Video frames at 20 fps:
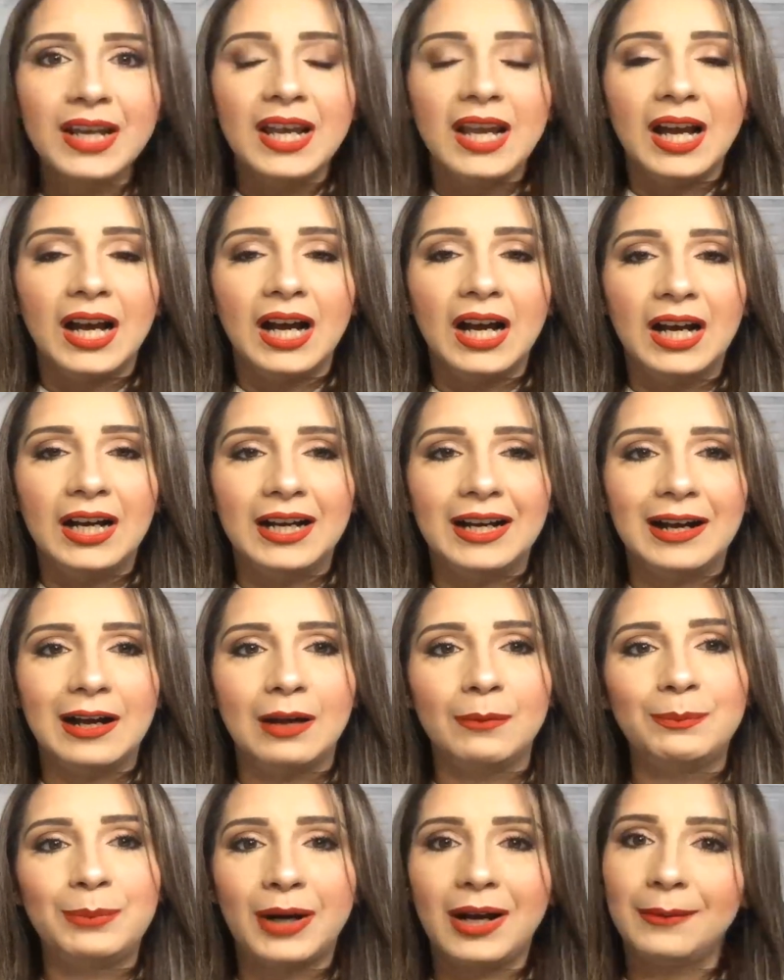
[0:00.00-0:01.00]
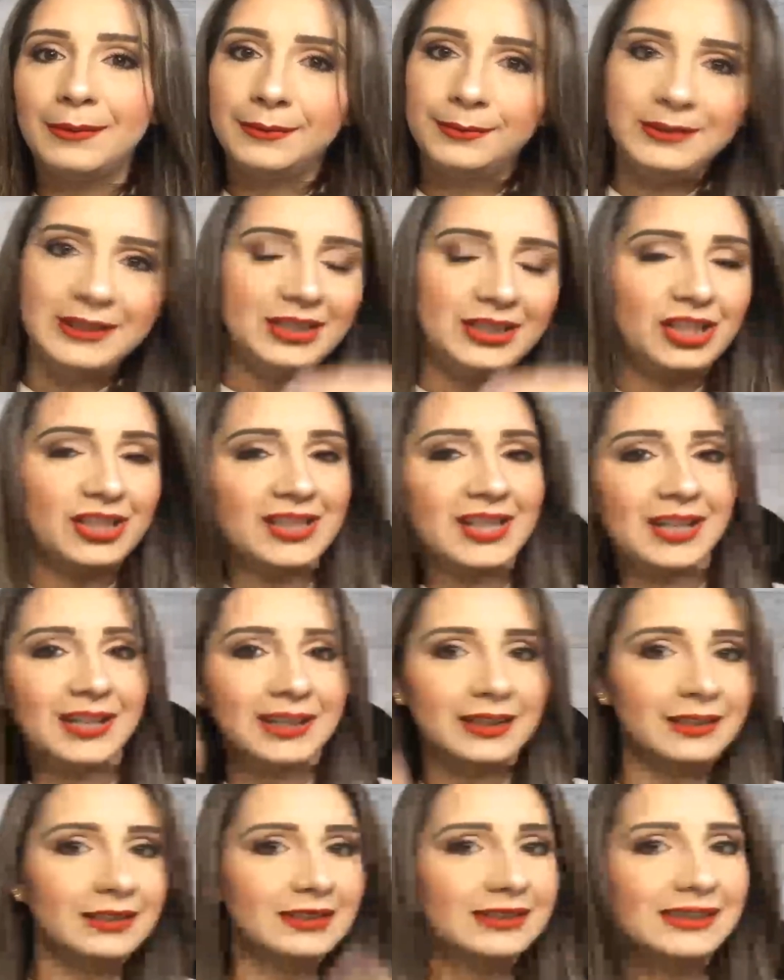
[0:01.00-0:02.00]
I'm probably just going
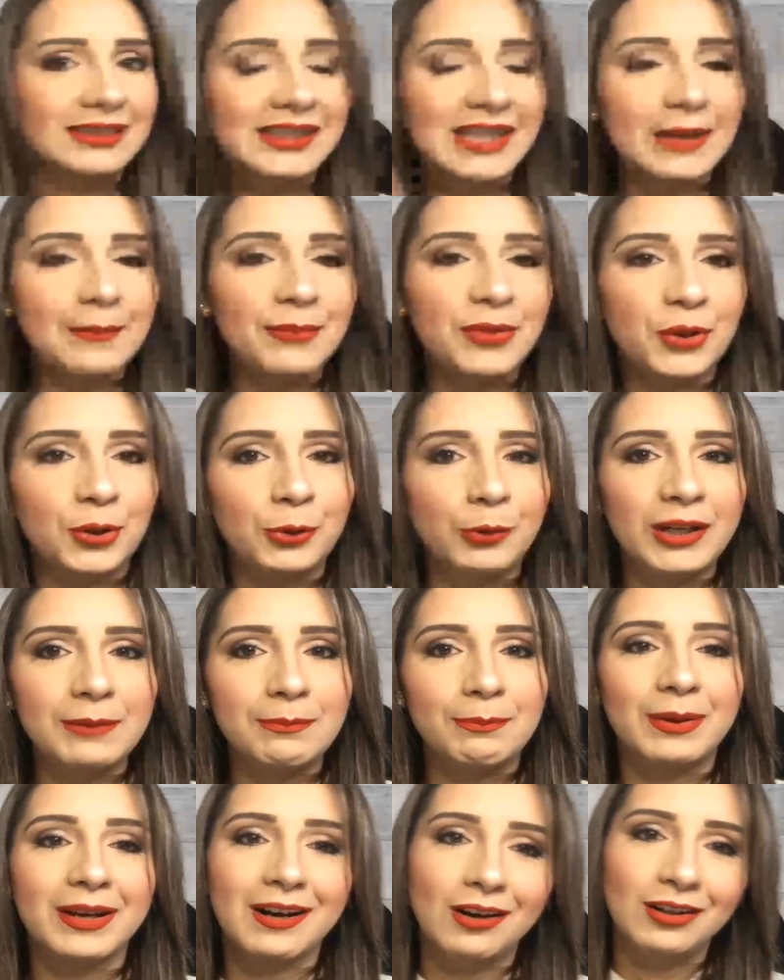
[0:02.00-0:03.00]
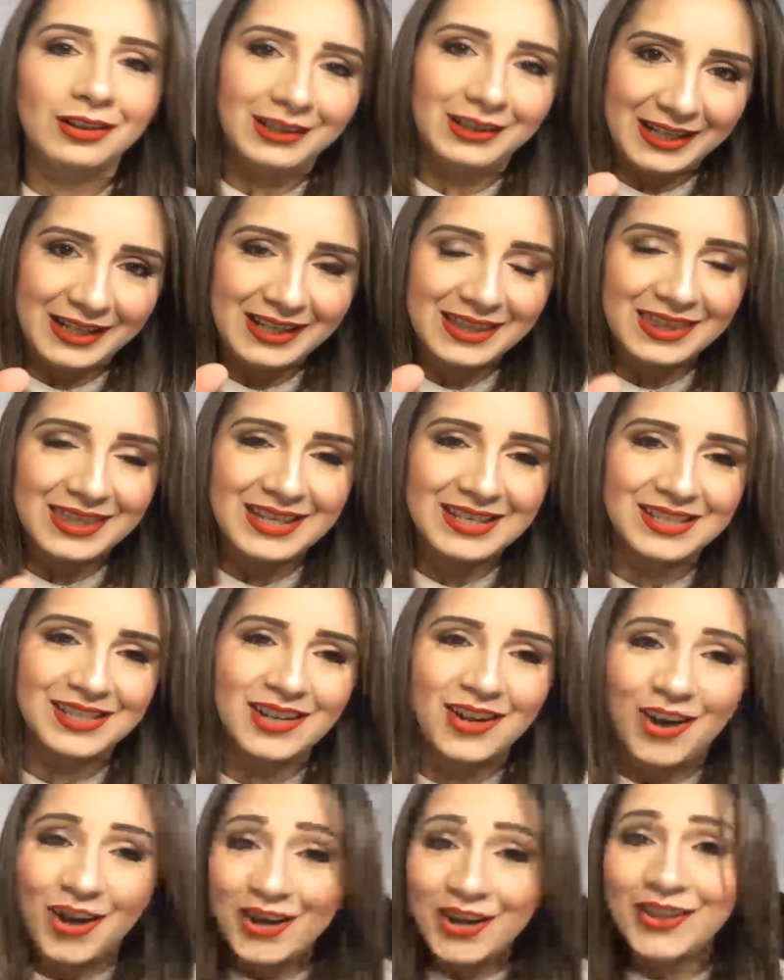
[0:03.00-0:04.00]
to skim through it, but I'll link this
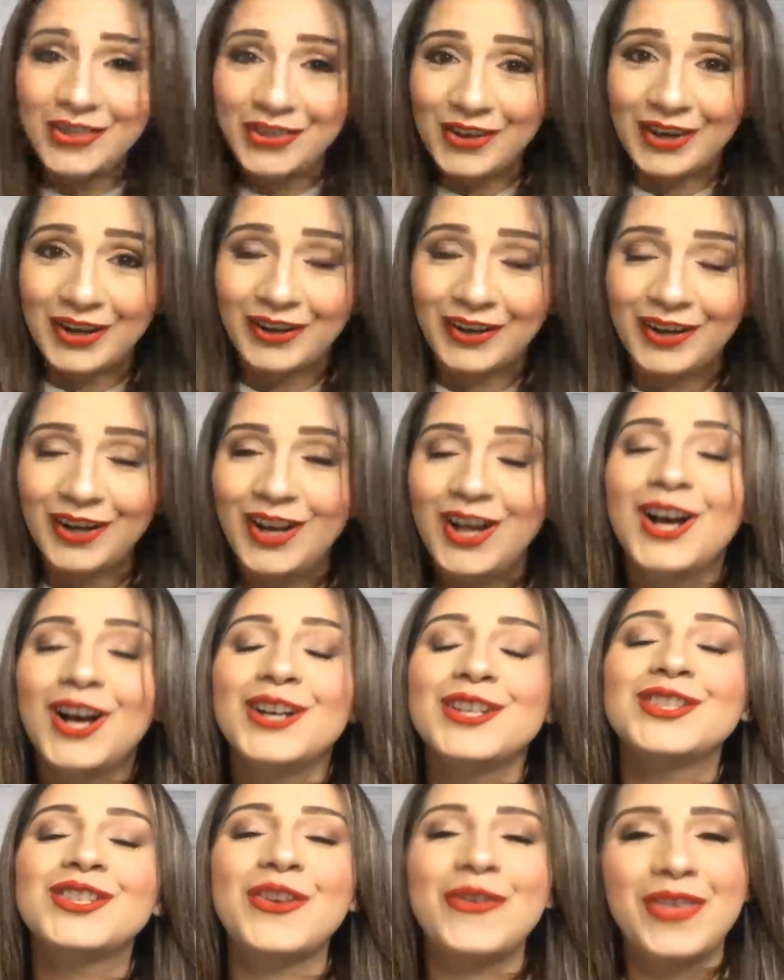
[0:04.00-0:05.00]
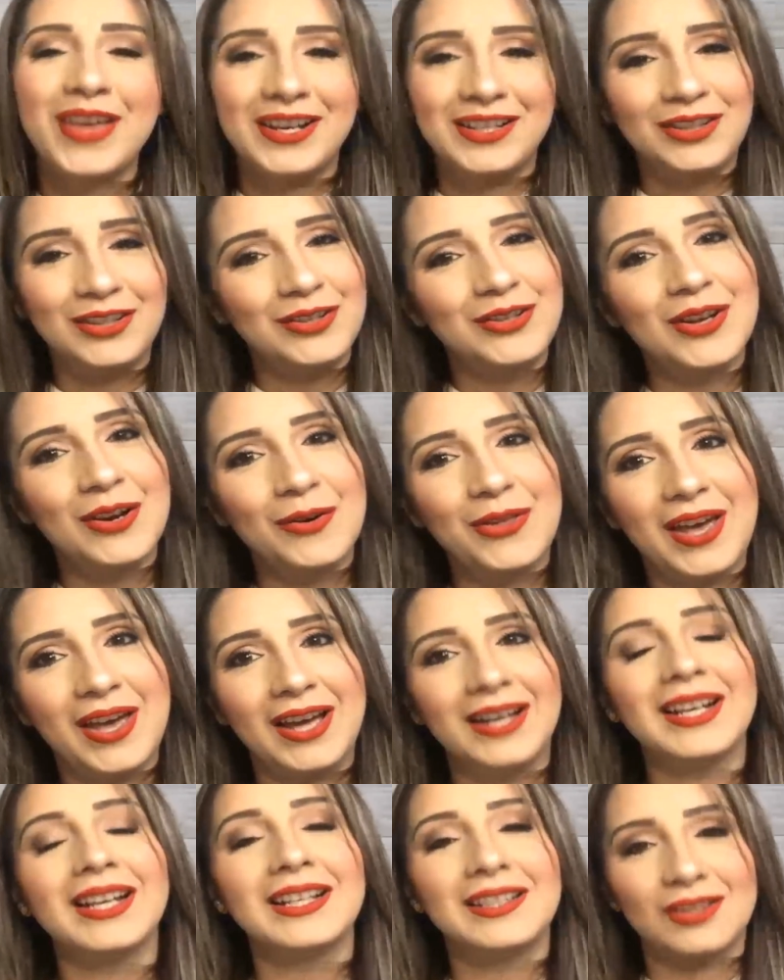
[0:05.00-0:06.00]
on there so that you know that
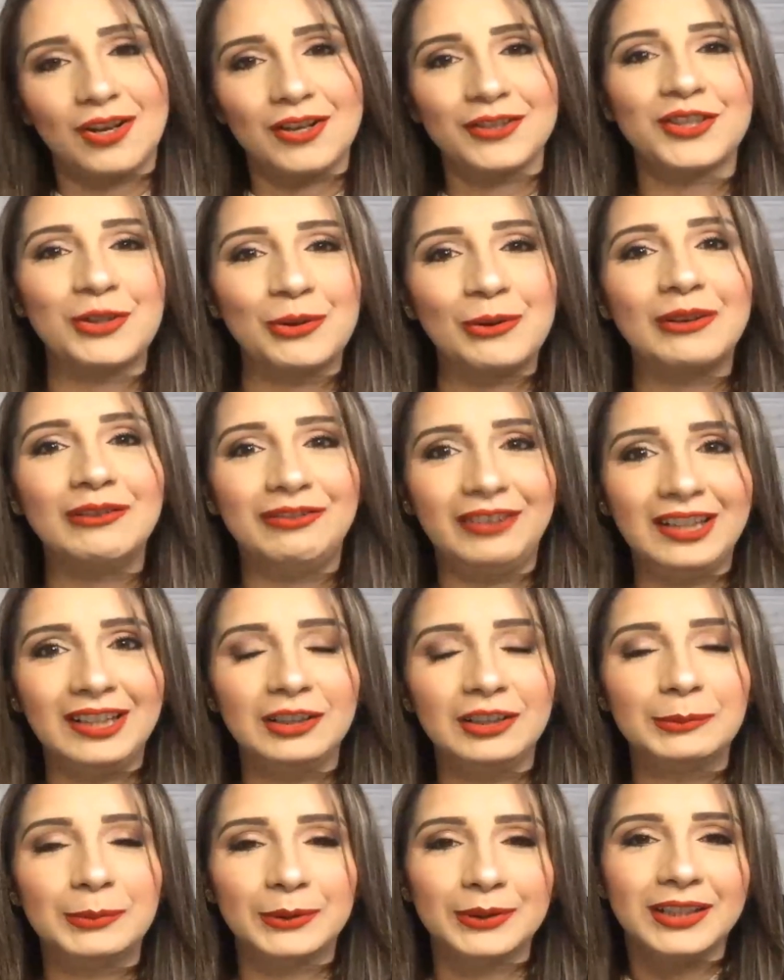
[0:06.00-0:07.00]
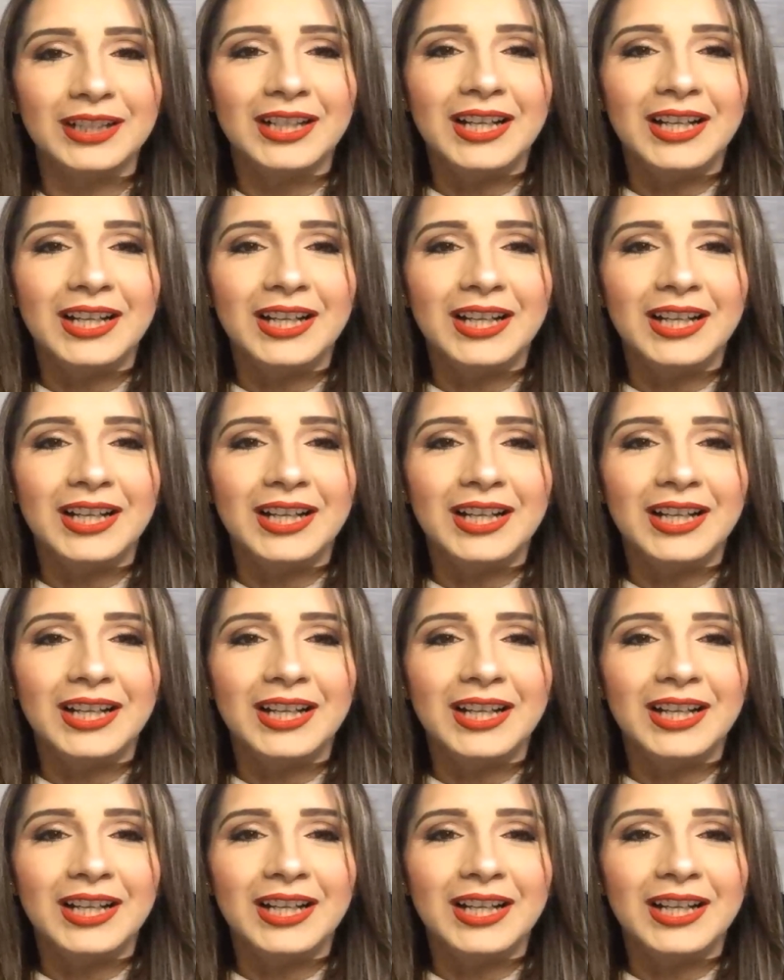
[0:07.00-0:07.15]
it's also available.